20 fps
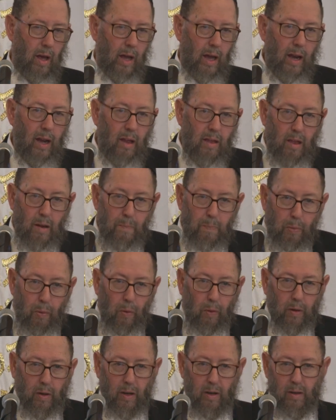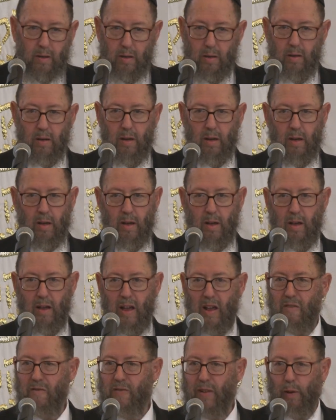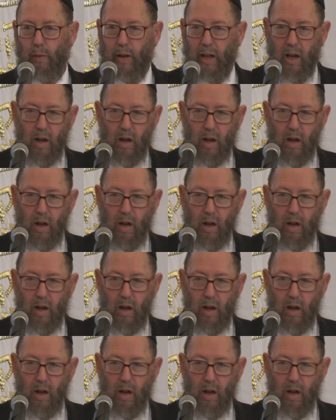It is important and very